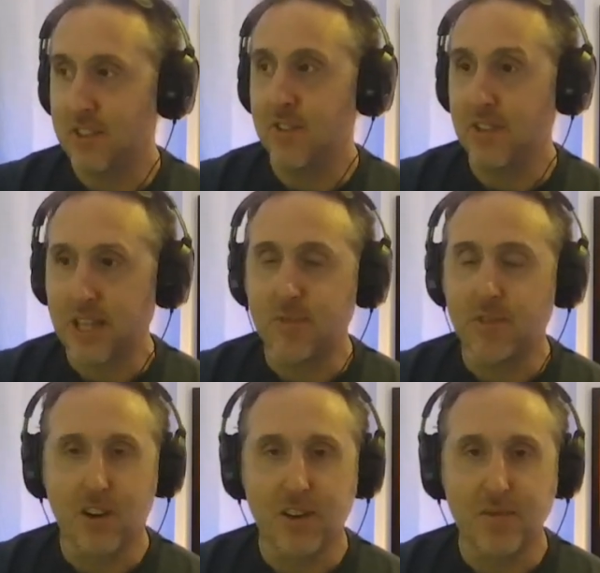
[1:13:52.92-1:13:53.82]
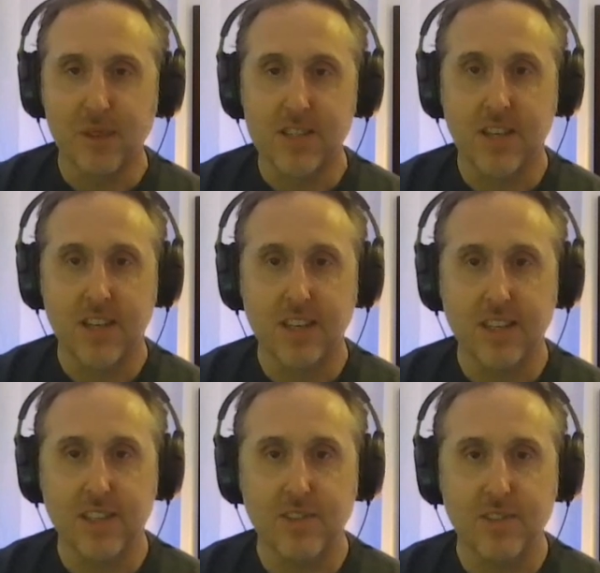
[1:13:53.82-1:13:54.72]
if you don't keep growing, basically
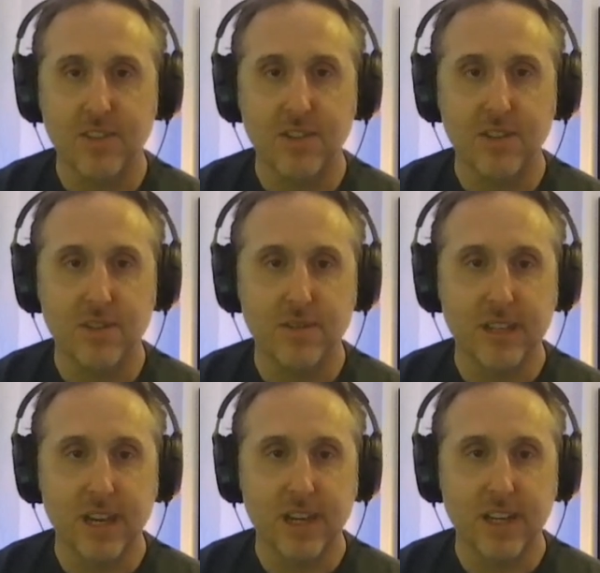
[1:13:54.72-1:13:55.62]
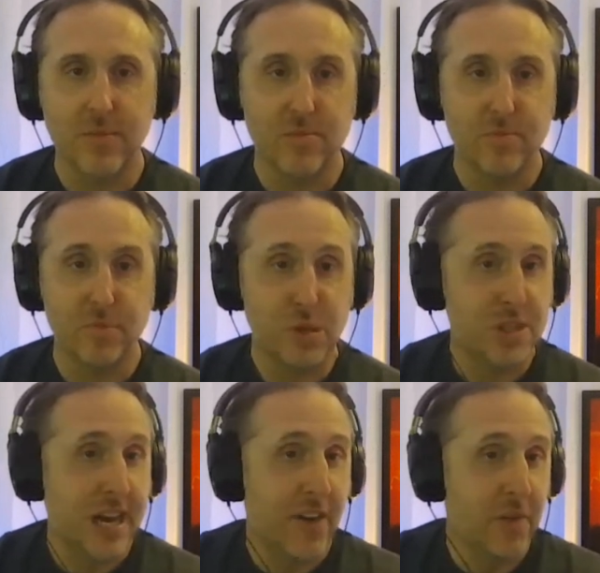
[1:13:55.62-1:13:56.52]
you kind of get
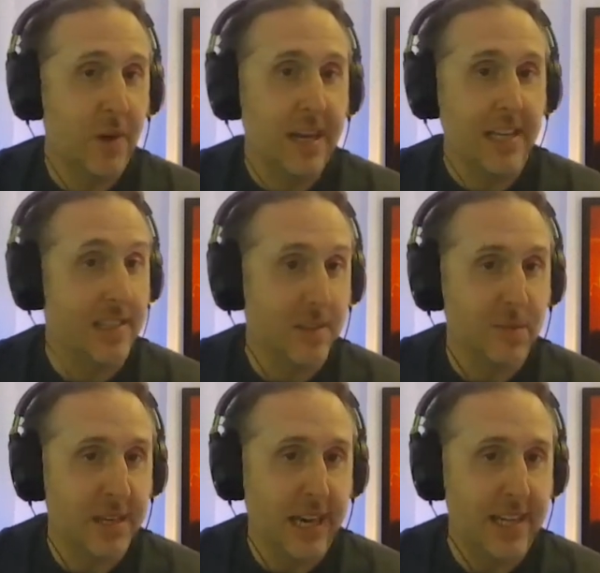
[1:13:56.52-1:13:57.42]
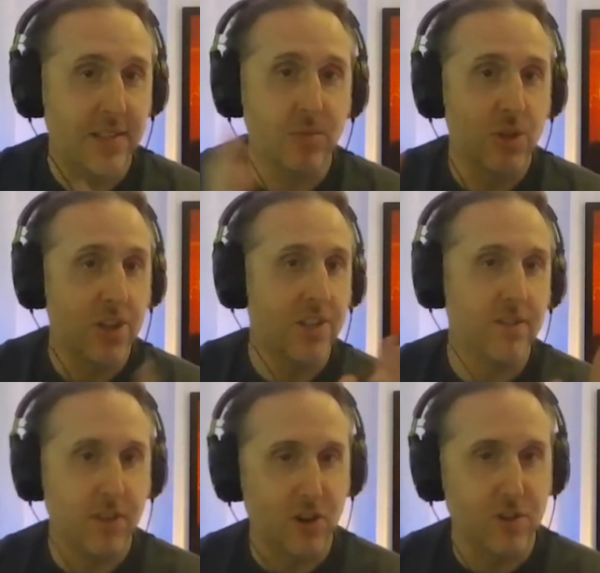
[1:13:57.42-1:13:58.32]
pushed out the way a little bit as the world
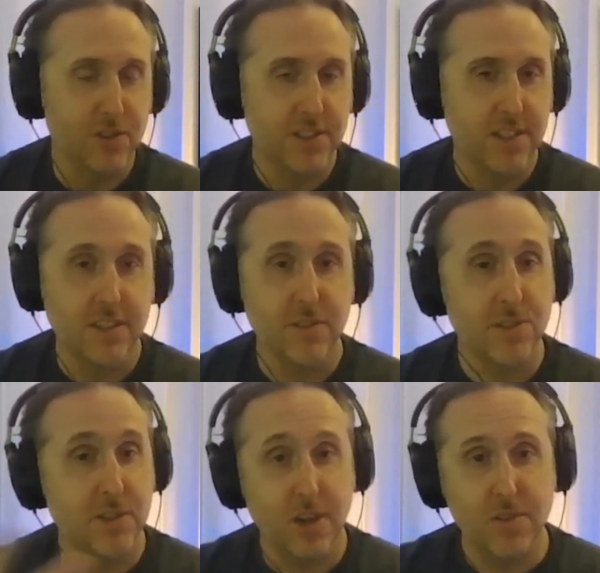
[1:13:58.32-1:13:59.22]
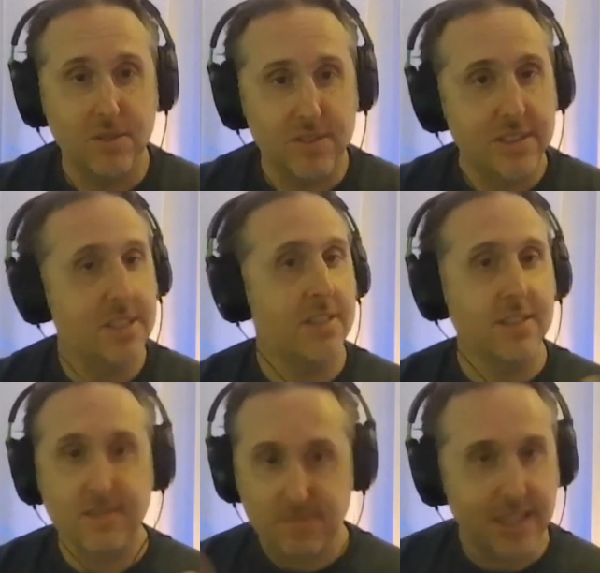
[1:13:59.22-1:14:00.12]
evolves. And if you don't,
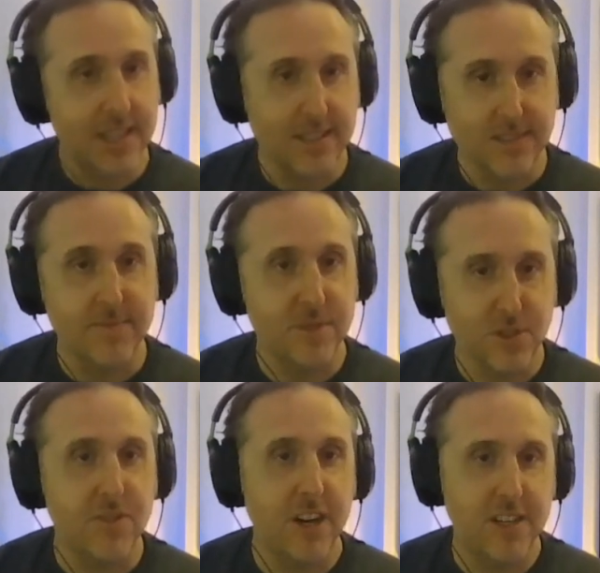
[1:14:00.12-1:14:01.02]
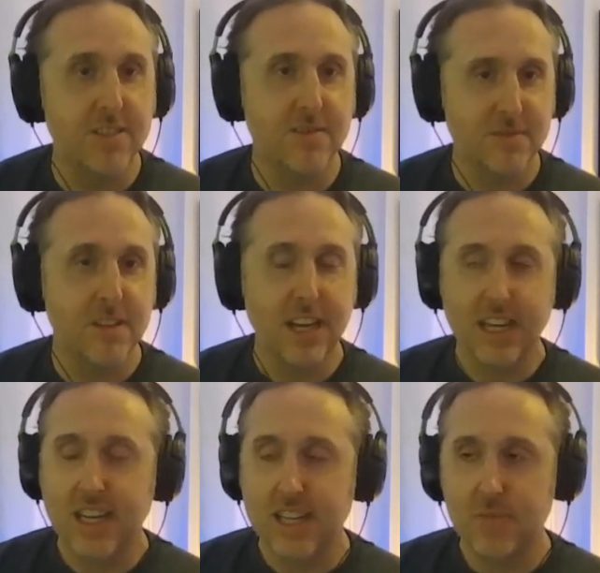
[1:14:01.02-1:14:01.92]
then you find,
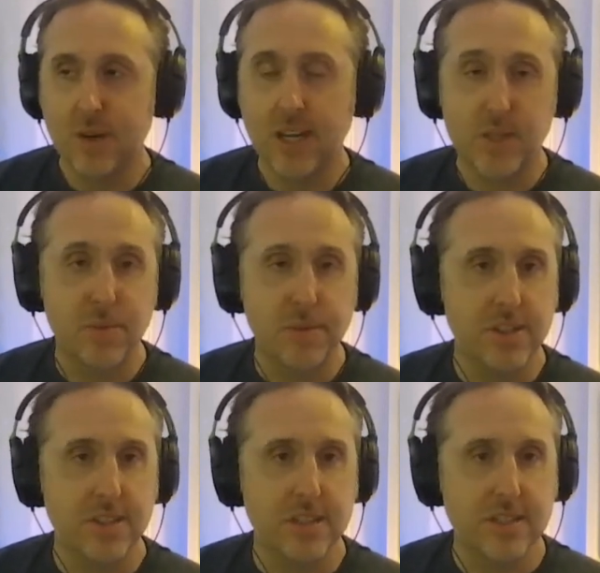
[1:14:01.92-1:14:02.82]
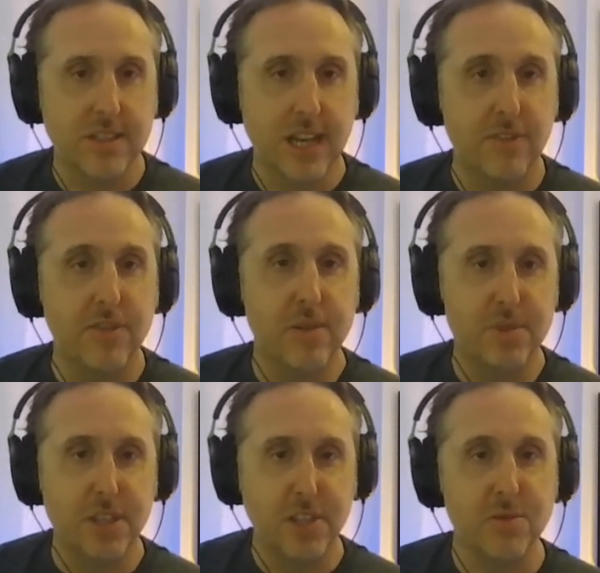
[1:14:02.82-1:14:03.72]
in my experience, life
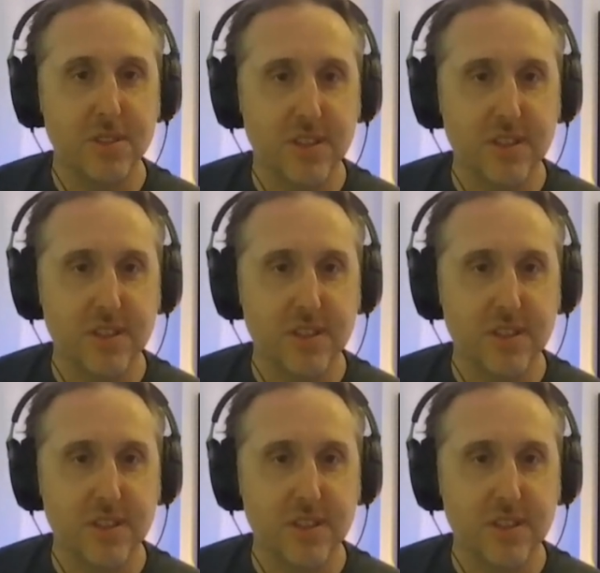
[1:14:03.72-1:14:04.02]
comes at you